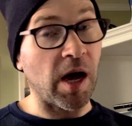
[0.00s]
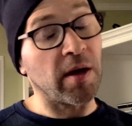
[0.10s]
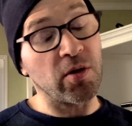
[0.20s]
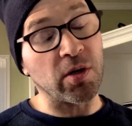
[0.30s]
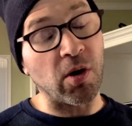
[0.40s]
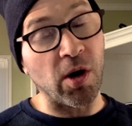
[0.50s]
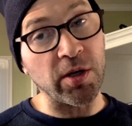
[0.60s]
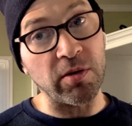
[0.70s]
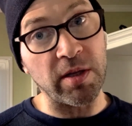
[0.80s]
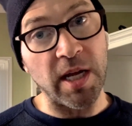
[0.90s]
You could
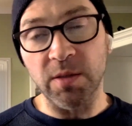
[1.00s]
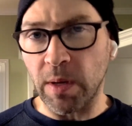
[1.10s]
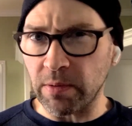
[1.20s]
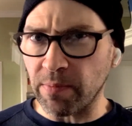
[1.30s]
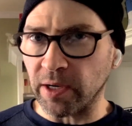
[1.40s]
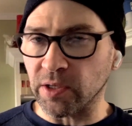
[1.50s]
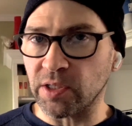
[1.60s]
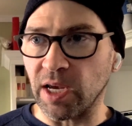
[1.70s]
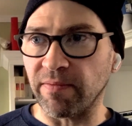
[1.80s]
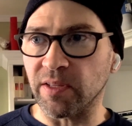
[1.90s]
argue that that's maybe better
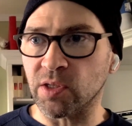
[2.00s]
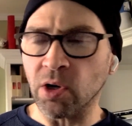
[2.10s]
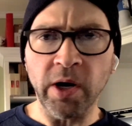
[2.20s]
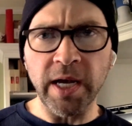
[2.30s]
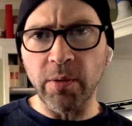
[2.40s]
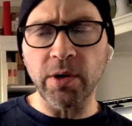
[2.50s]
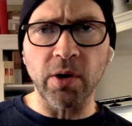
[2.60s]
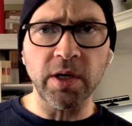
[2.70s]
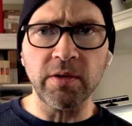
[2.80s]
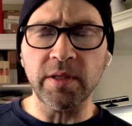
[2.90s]
safe than sorry. I would
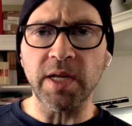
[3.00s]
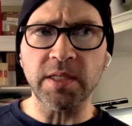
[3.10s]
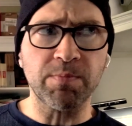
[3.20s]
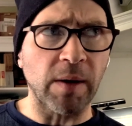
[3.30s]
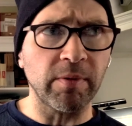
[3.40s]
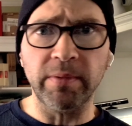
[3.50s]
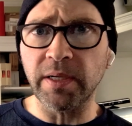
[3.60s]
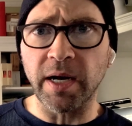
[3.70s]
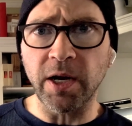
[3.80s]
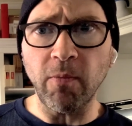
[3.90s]
argue that that's probably
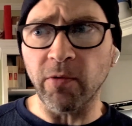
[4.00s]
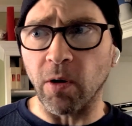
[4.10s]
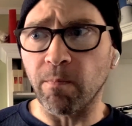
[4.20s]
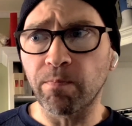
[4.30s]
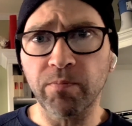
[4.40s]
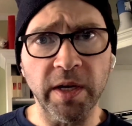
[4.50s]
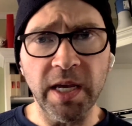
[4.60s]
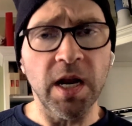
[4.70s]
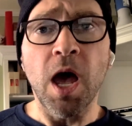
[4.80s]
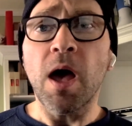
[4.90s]
not helpful.
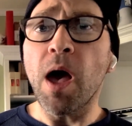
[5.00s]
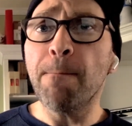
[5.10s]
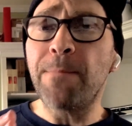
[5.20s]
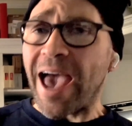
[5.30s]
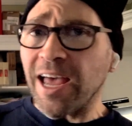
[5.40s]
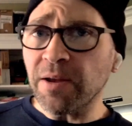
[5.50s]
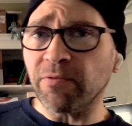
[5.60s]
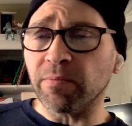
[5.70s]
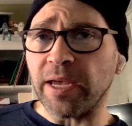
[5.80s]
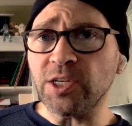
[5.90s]
Again, bad
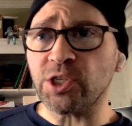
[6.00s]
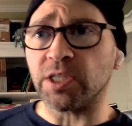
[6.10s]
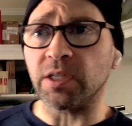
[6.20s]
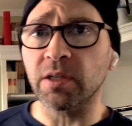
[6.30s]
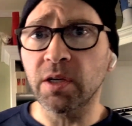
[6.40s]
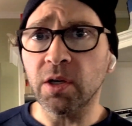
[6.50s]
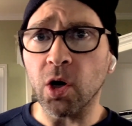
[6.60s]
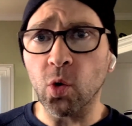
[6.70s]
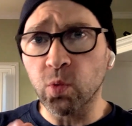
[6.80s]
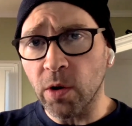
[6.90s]
information,
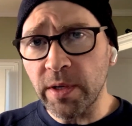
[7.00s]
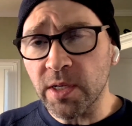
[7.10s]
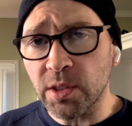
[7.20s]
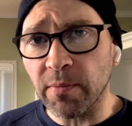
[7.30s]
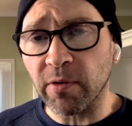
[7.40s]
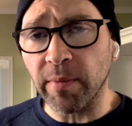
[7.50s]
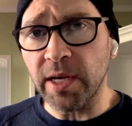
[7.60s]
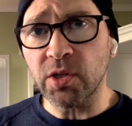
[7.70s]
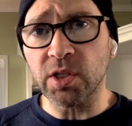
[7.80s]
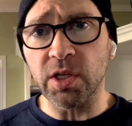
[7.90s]
erroneous
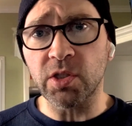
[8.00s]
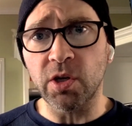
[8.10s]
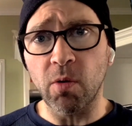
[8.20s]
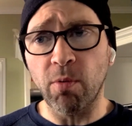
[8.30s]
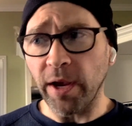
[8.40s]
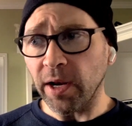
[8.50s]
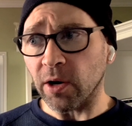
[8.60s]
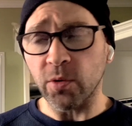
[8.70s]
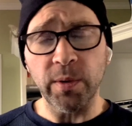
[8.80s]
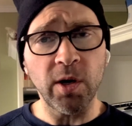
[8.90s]
information is no
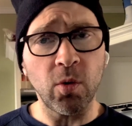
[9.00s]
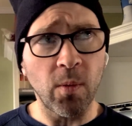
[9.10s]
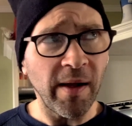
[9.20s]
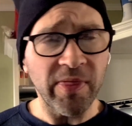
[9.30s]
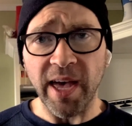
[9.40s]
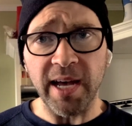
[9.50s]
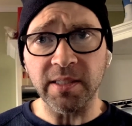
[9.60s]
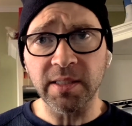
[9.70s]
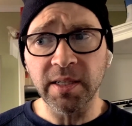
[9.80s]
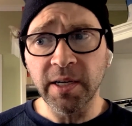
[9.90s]
bueno. We don't want that.
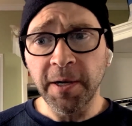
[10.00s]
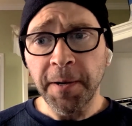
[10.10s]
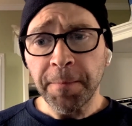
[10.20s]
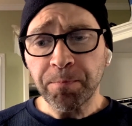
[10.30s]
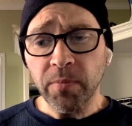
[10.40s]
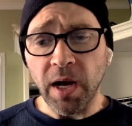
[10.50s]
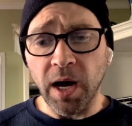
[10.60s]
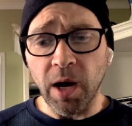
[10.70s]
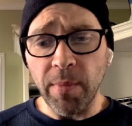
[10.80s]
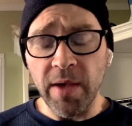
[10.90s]

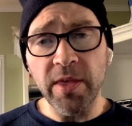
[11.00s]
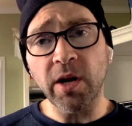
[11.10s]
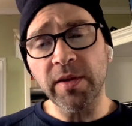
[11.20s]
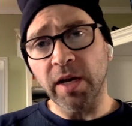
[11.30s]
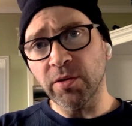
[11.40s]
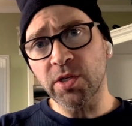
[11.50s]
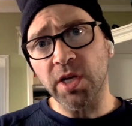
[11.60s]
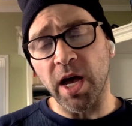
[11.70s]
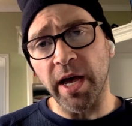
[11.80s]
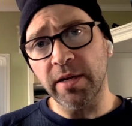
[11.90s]
And then on the other
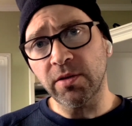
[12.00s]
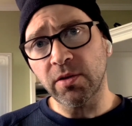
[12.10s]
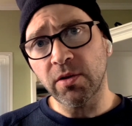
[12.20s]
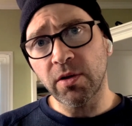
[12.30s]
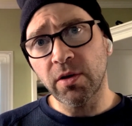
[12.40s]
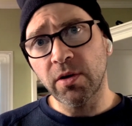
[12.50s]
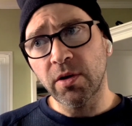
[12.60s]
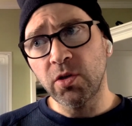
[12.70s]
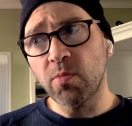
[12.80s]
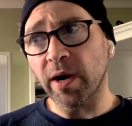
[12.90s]
side,
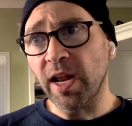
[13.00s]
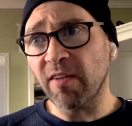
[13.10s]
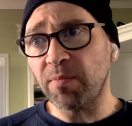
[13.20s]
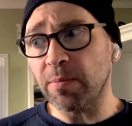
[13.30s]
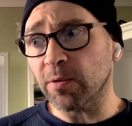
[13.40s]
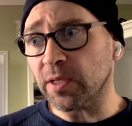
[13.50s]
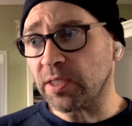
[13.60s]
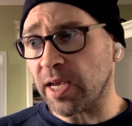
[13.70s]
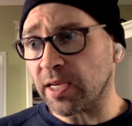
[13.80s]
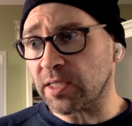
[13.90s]
you might have people that
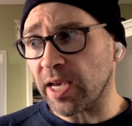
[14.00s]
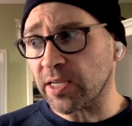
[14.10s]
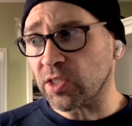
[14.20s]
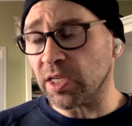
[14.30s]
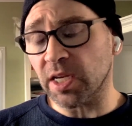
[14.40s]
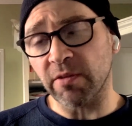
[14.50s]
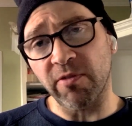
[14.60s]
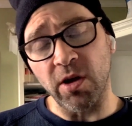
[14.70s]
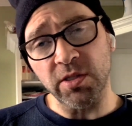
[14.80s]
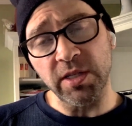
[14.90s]
take a test and get a
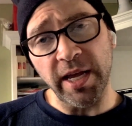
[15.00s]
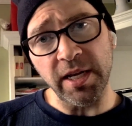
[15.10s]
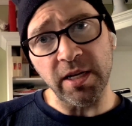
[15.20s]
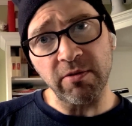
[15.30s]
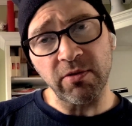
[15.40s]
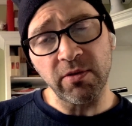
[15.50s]
false negative